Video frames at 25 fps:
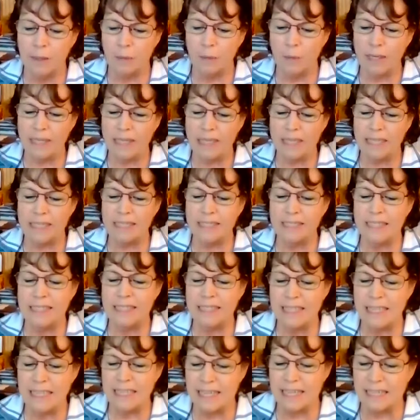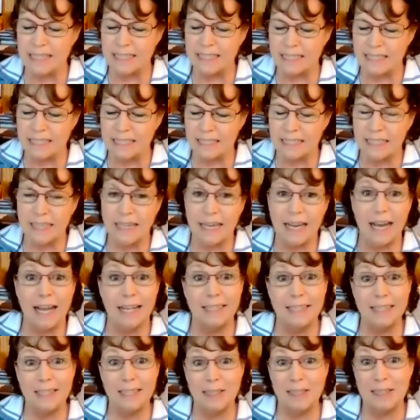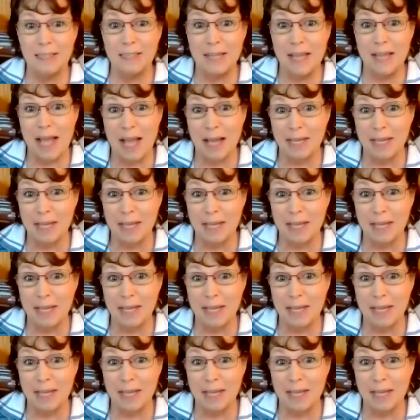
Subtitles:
we get to eat a little